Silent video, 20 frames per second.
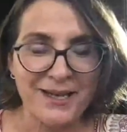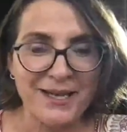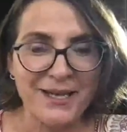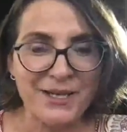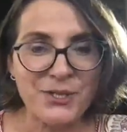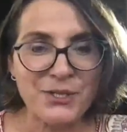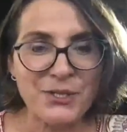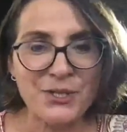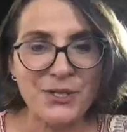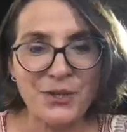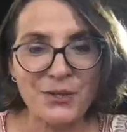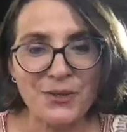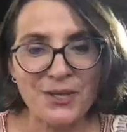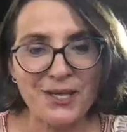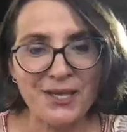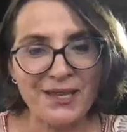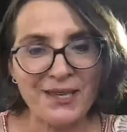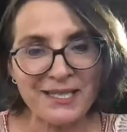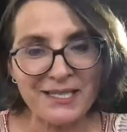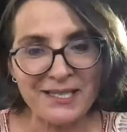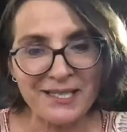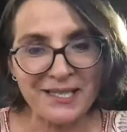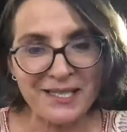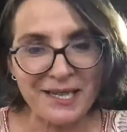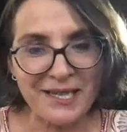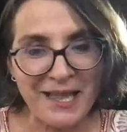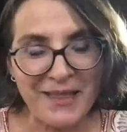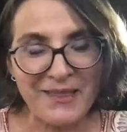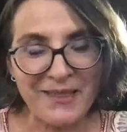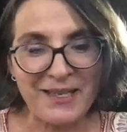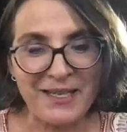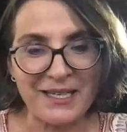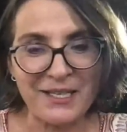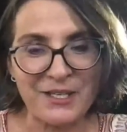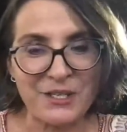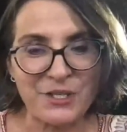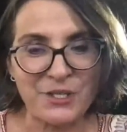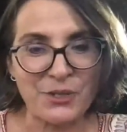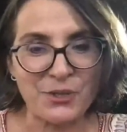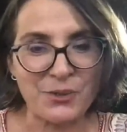And so that's another
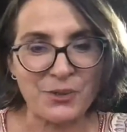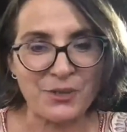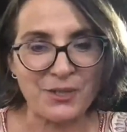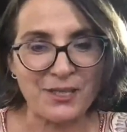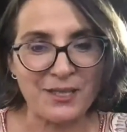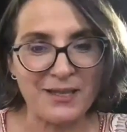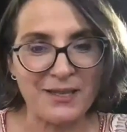issue